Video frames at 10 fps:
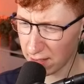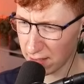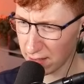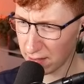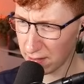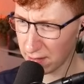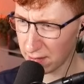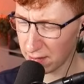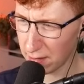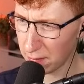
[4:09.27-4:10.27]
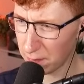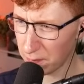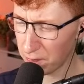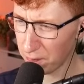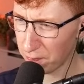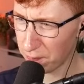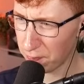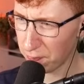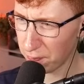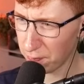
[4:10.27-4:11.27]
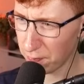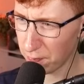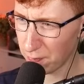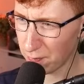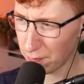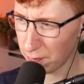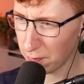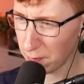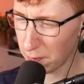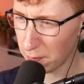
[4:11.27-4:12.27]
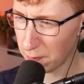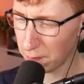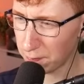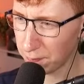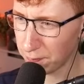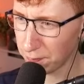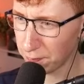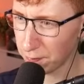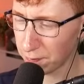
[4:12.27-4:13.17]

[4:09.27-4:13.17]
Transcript: This person isn't speaking.